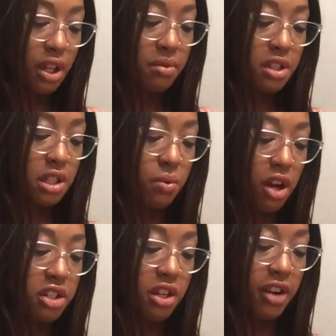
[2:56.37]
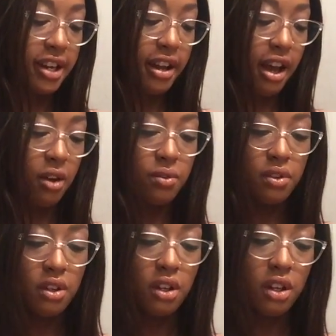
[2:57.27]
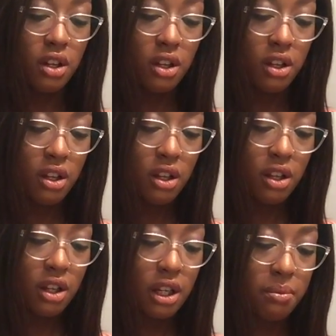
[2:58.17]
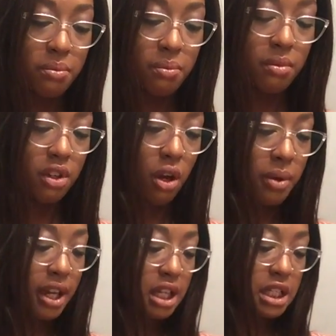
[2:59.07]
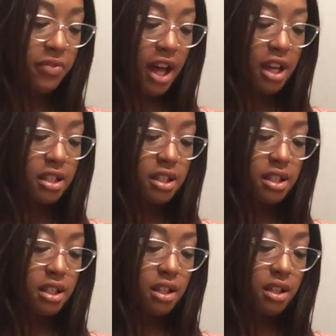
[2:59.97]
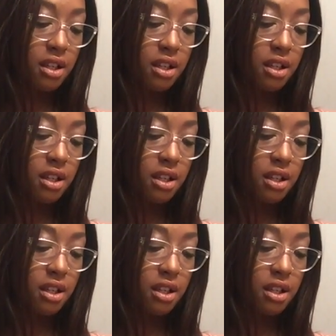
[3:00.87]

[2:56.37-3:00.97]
I'm just swatching right now. I'm going as fast